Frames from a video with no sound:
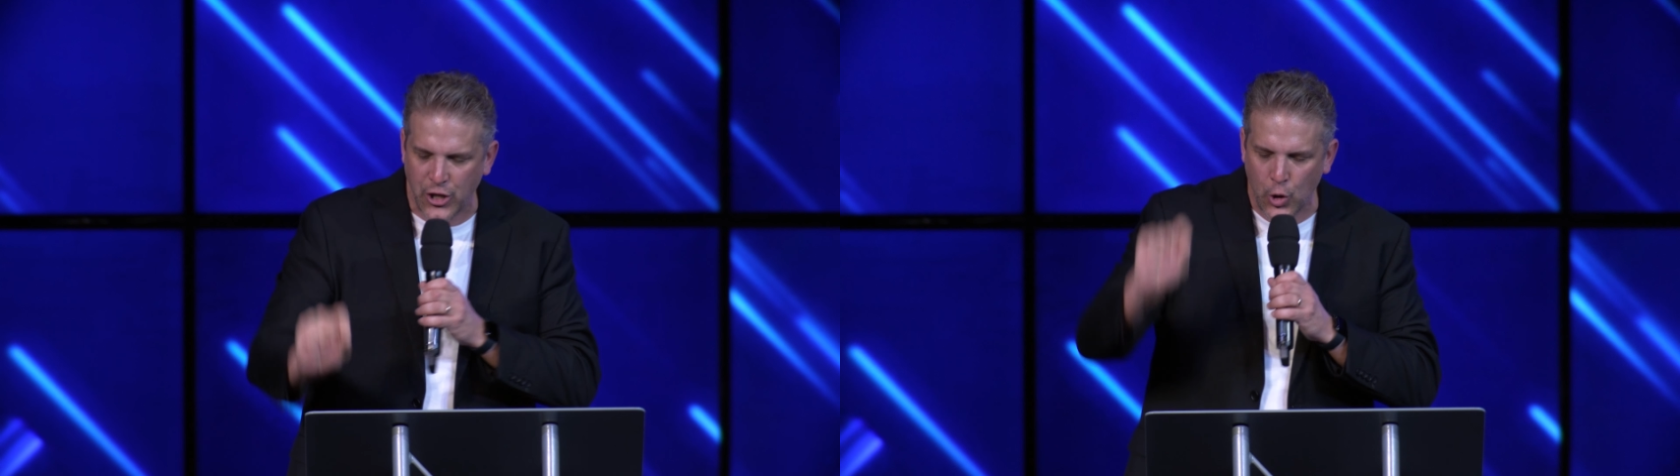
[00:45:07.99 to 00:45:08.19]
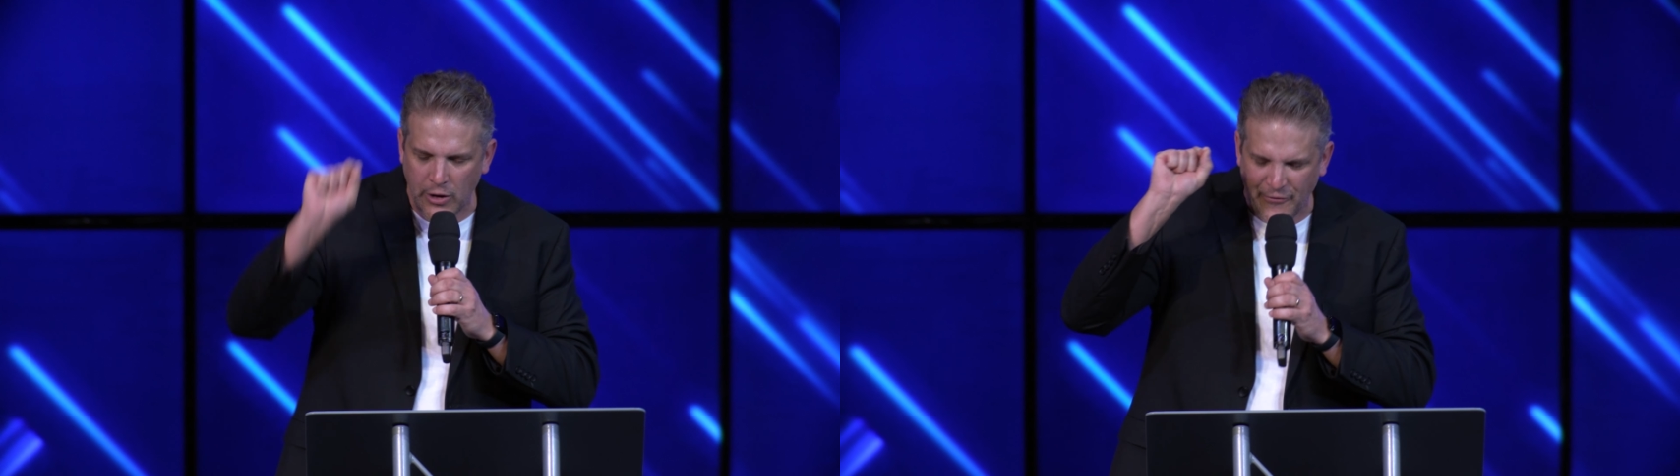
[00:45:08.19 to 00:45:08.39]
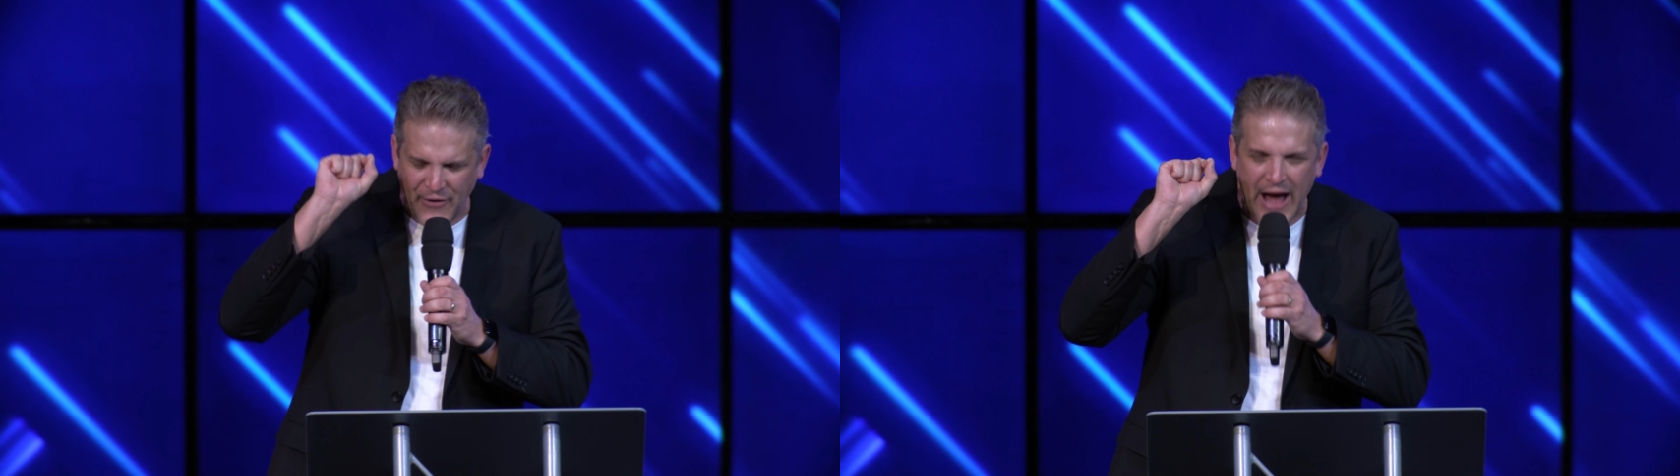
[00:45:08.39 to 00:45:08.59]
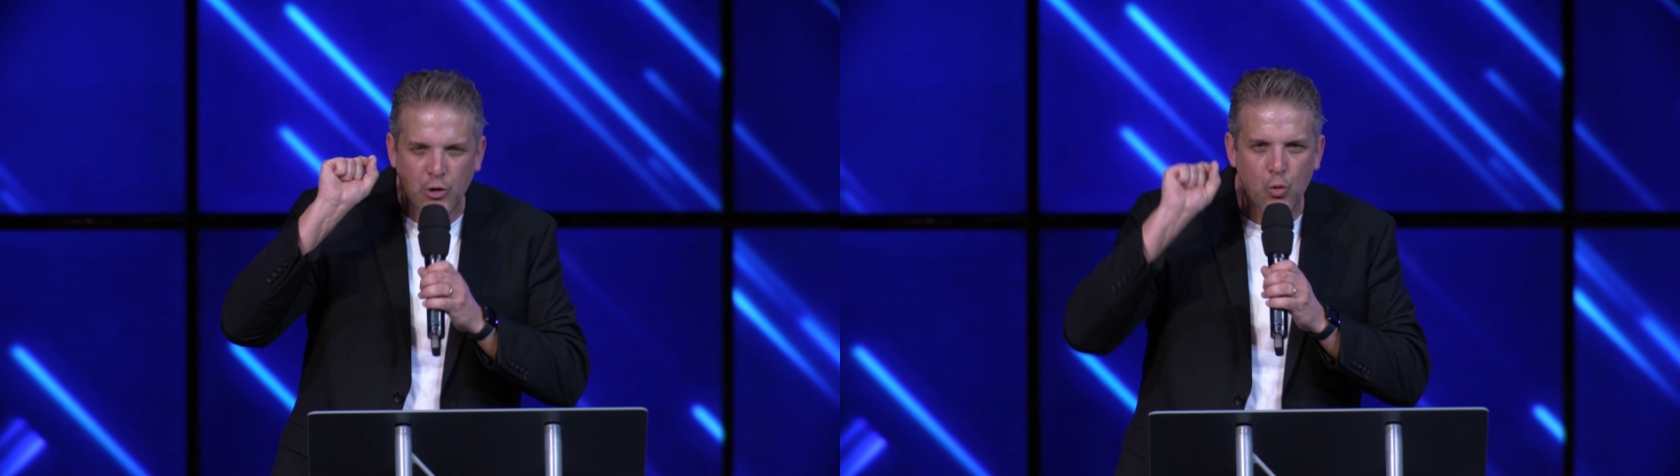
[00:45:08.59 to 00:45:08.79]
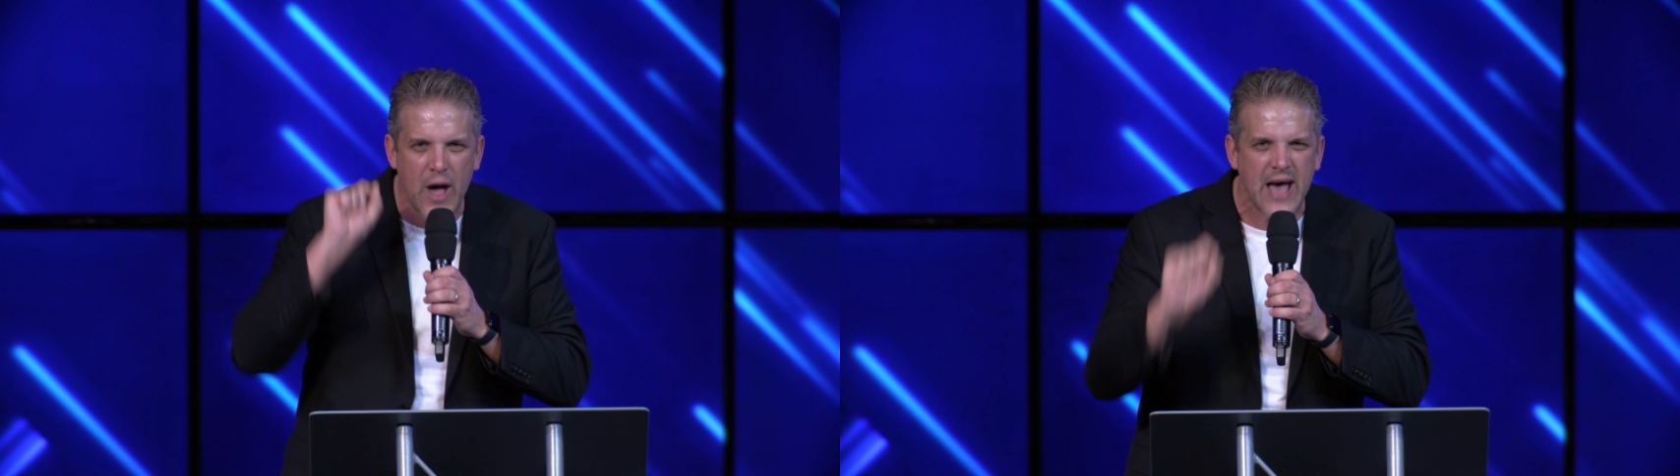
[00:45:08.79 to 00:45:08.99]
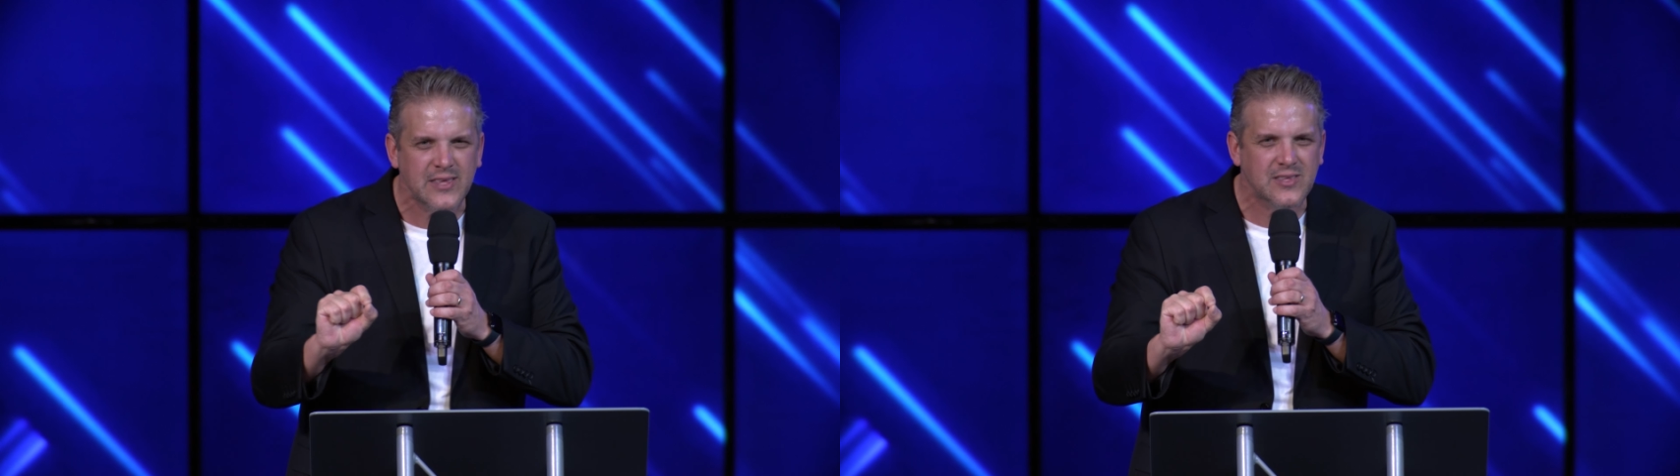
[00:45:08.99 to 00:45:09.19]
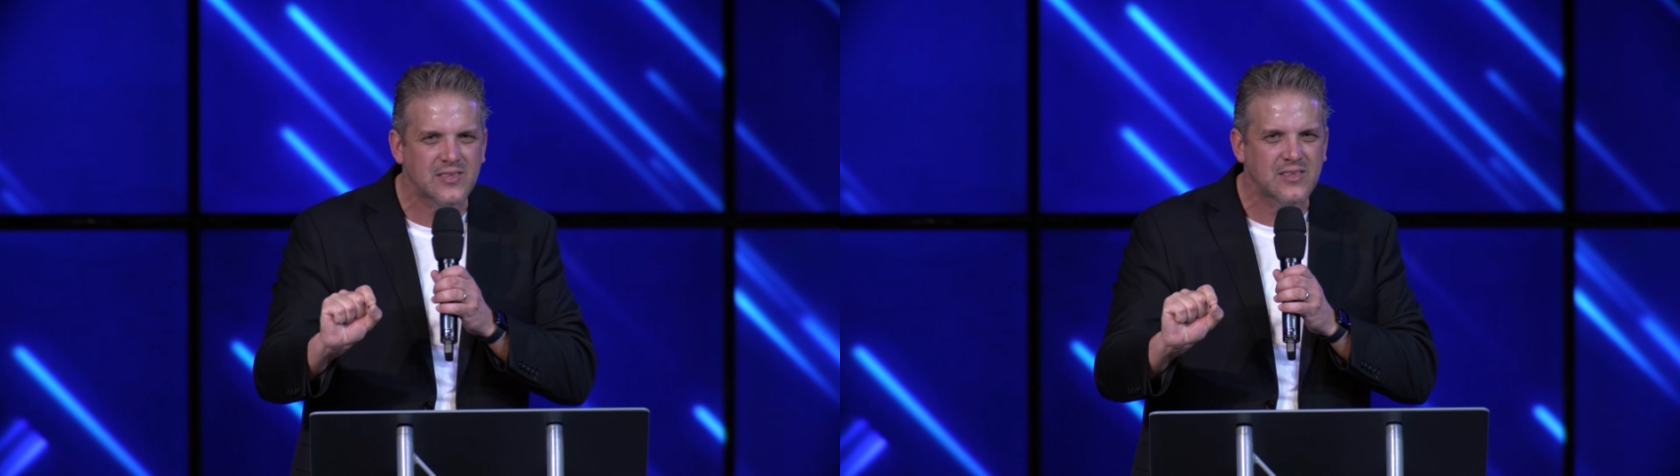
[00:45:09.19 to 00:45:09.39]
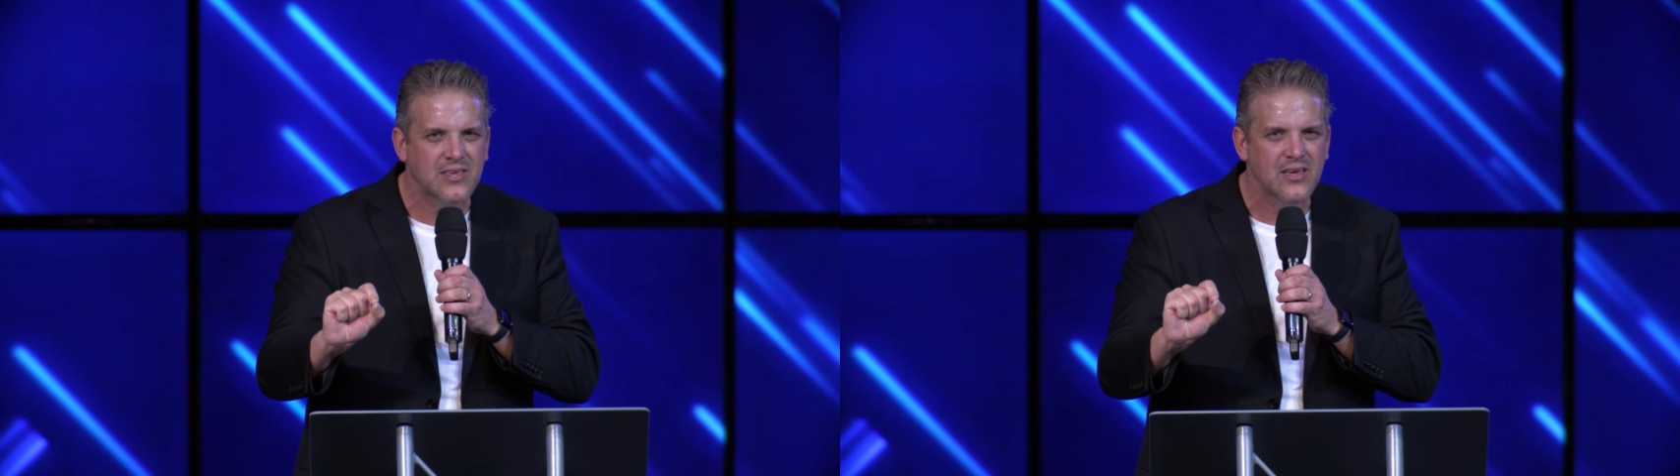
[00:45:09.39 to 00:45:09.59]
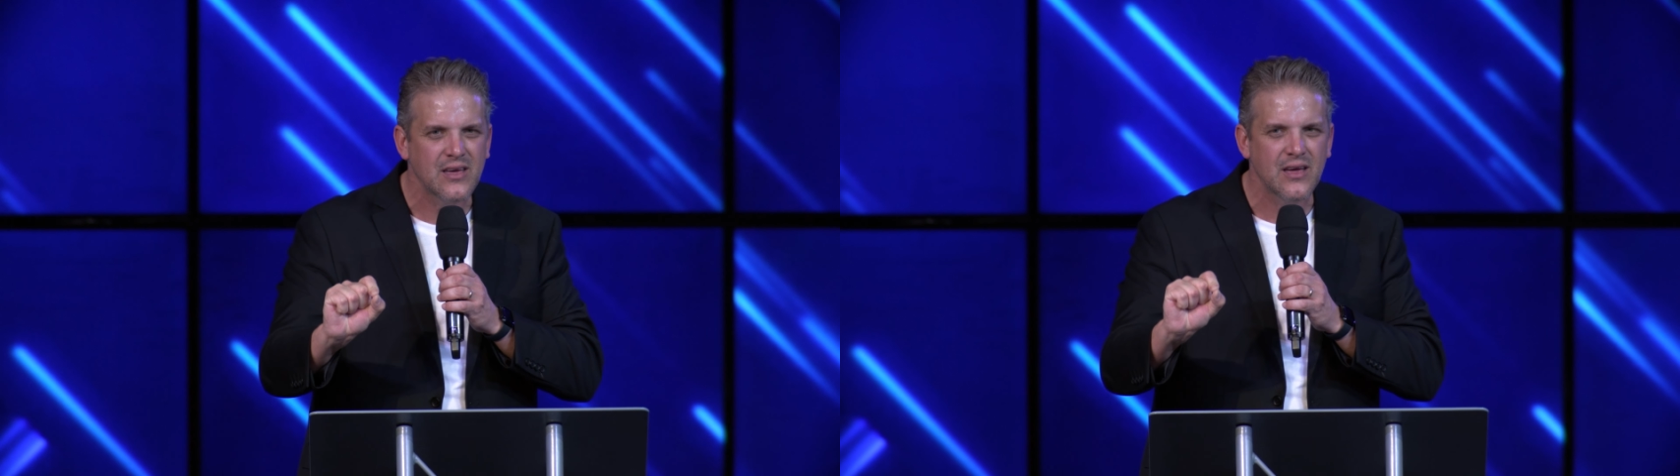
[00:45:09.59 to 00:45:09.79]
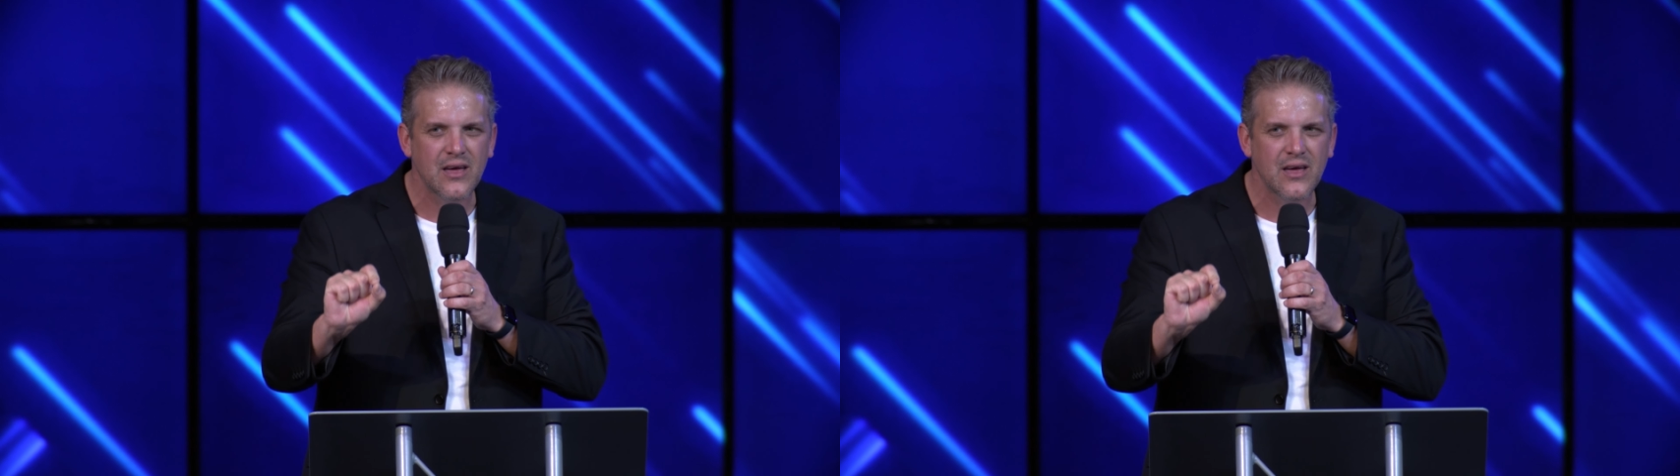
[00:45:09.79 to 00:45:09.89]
And you will find rest